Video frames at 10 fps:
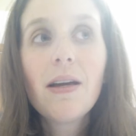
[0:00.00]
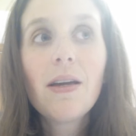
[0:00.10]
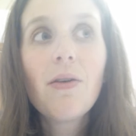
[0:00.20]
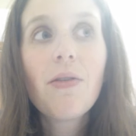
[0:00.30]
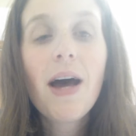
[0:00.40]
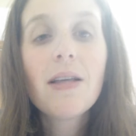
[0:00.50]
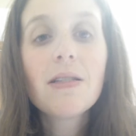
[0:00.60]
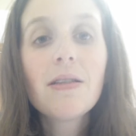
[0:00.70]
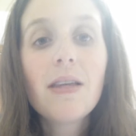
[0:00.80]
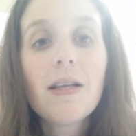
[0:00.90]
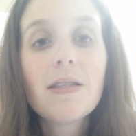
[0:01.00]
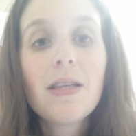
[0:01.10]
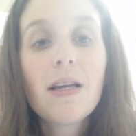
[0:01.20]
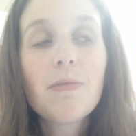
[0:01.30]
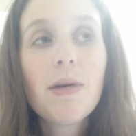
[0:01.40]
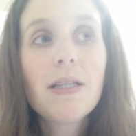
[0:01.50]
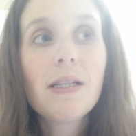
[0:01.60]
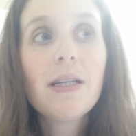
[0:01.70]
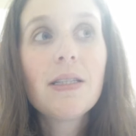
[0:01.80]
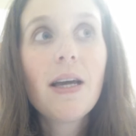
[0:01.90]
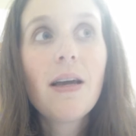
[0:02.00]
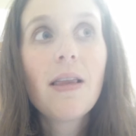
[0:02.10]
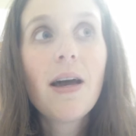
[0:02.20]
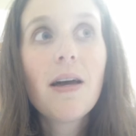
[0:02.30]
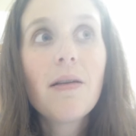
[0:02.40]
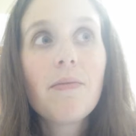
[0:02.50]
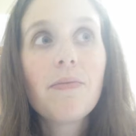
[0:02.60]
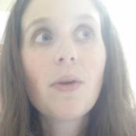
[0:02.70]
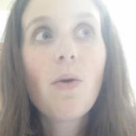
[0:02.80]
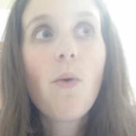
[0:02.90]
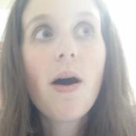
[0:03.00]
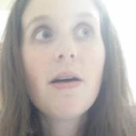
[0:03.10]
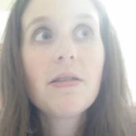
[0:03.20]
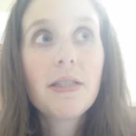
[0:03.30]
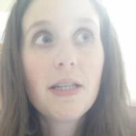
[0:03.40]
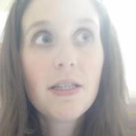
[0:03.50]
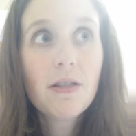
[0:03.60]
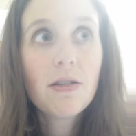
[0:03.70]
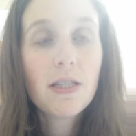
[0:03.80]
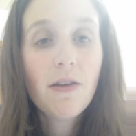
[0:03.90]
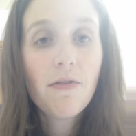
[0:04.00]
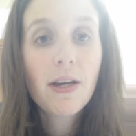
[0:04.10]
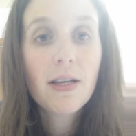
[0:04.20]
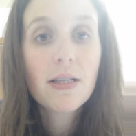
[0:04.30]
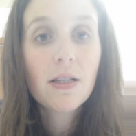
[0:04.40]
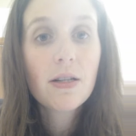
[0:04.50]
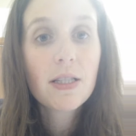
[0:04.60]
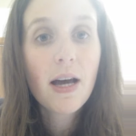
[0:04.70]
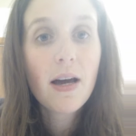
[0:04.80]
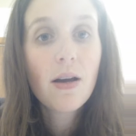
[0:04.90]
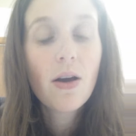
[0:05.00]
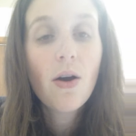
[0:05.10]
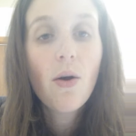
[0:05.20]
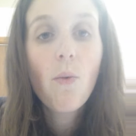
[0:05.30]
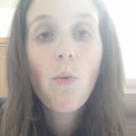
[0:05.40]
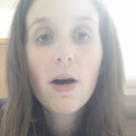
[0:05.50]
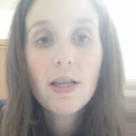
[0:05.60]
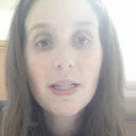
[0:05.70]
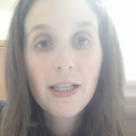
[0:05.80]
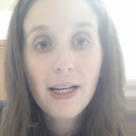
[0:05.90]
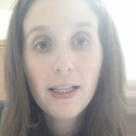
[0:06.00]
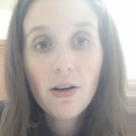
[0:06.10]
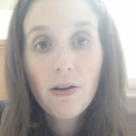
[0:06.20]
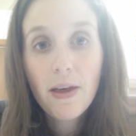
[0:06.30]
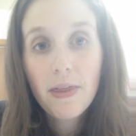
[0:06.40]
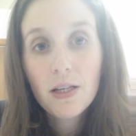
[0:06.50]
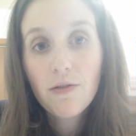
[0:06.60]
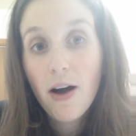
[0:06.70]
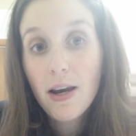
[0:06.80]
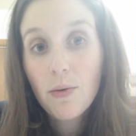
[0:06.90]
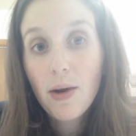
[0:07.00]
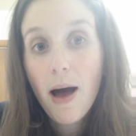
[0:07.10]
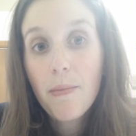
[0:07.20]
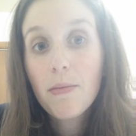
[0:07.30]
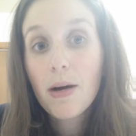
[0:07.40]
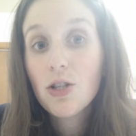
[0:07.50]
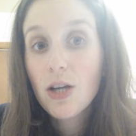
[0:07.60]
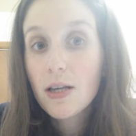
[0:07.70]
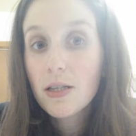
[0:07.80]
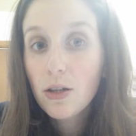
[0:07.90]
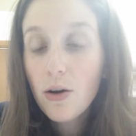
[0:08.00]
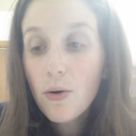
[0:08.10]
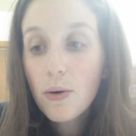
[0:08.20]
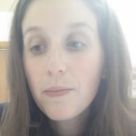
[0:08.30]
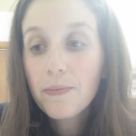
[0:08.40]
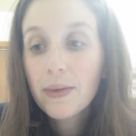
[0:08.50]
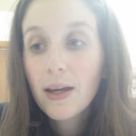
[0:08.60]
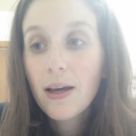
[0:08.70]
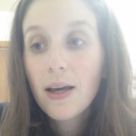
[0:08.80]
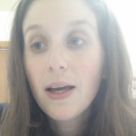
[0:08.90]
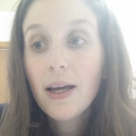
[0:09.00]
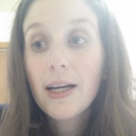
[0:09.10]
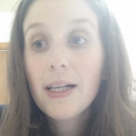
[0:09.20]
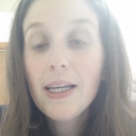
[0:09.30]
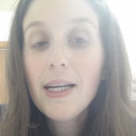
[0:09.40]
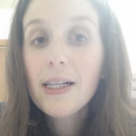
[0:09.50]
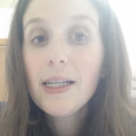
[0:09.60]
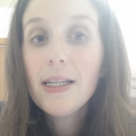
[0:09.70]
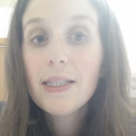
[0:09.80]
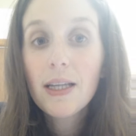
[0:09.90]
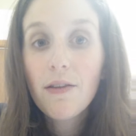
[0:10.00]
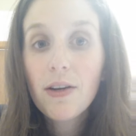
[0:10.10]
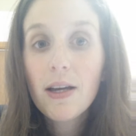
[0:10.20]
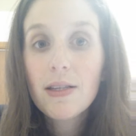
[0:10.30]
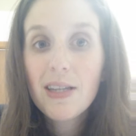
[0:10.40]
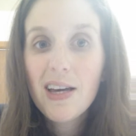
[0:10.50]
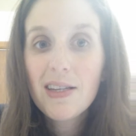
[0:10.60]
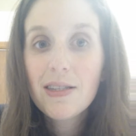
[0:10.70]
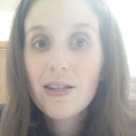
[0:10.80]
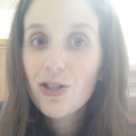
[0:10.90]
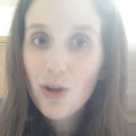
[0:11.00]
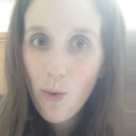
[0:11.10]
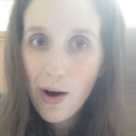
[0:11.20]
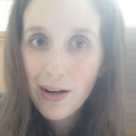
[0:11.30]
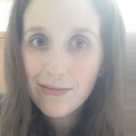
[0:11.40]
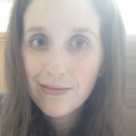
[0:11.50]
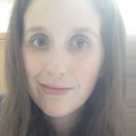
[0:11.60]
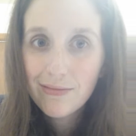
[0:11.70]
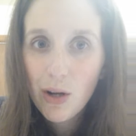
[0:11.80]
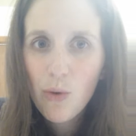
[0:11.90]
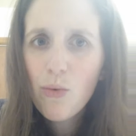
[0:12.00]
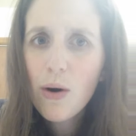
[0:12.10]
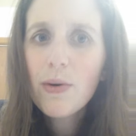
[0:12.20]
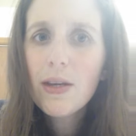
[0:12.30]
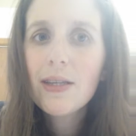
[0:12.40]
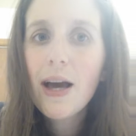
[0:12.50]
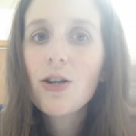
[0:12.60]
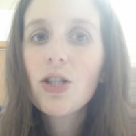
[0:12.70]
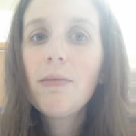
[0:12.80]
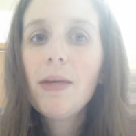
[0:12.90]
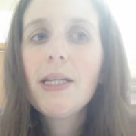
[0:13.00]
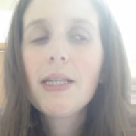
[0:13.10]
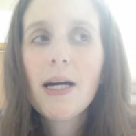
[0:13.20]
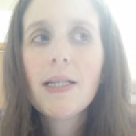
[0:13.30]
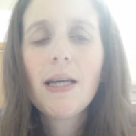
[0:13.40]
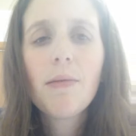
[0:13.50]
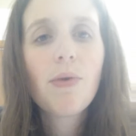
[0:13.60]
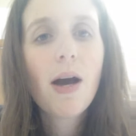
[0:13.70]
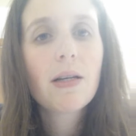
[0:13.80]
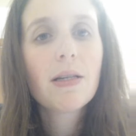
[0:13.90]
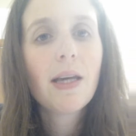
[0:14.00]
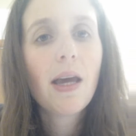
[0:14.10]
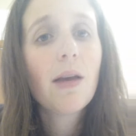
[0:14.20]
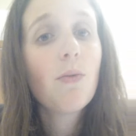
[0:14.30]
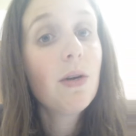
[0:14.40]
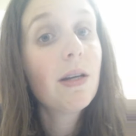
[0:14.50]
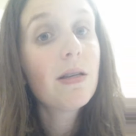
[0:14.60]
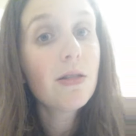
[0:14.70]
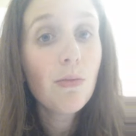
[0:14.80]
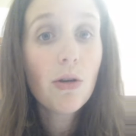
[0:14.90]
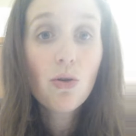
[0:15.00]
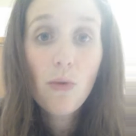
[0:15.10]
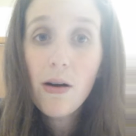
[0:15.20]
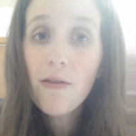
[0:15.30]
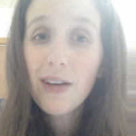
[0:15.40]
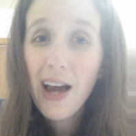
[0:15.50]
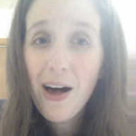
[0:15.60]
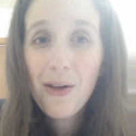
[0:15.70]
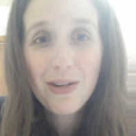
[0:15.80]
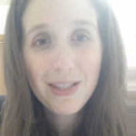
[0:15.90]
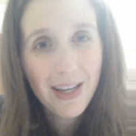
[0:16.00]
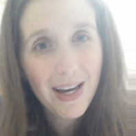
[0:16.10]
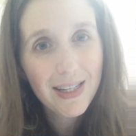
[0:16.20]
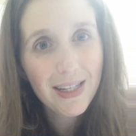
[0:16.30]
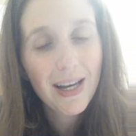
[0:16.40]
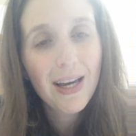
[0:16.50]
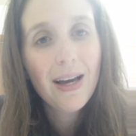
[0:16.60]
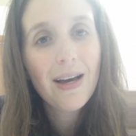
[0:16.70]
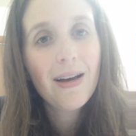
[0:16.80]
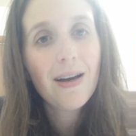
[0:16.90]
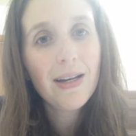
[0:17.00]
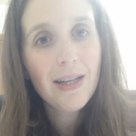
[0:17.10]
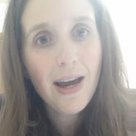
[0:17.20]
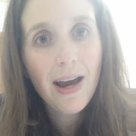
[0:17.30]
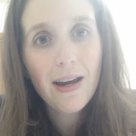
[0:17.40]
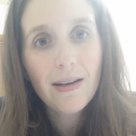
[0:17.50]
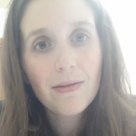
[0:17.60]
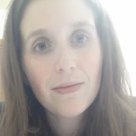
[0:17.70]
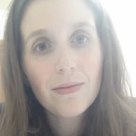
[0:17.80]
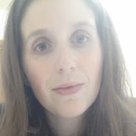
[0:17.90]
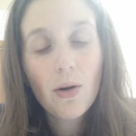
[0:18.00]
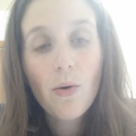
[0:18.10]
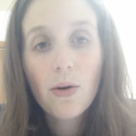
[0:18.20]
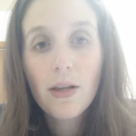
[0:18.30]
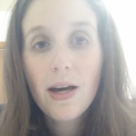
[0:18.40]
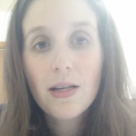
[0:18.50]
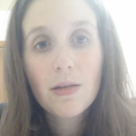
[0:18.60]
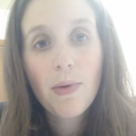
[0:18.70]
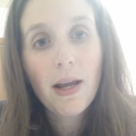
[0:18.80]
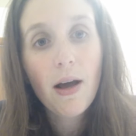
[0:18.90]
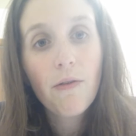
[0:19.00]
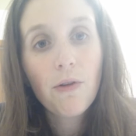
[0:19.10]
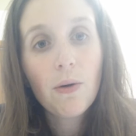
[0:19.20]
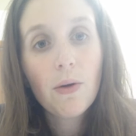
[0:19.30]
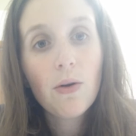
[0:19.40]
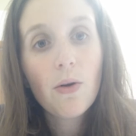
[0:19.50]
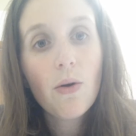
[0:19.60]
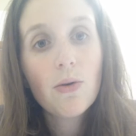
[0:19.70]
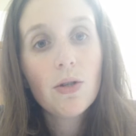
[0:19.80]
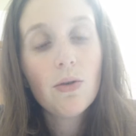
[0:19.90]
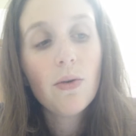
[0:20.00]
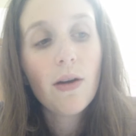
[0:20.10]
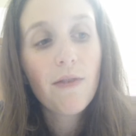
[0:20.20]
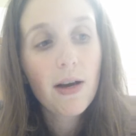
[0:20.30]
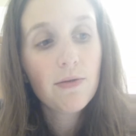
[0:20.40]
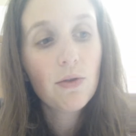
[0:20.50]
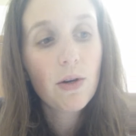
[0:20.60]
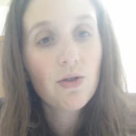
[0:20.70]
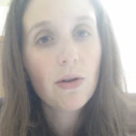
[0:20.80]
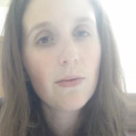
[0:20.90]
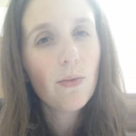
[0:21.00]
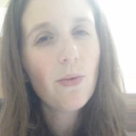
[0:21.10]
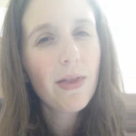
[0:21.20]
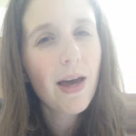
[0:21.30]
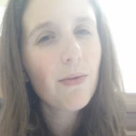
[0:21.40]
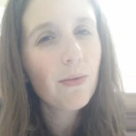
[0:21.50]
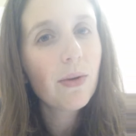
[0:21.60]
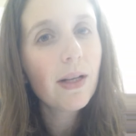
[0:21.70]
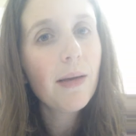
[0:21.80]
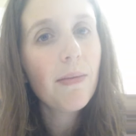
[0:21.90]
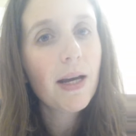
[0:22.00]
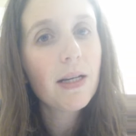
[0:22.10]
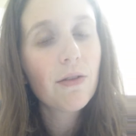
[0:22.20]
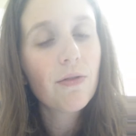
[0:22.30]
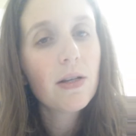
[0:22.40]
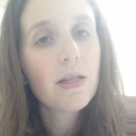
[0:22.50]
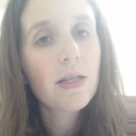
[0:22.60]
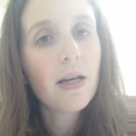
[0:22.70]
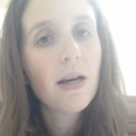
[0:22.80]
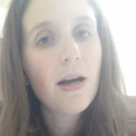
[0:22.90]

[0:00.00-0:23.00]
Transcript: You know, that's basically saying that while statistical significance looks at what's the likelihood that this finding would happen by chance alone, clinically significant says, so what? You know, what would this actually mean to us in practice, and would consuming 12 calories less a day, you know, or less, depending on how frequent you go to a fast food restaurant, would that really make a difference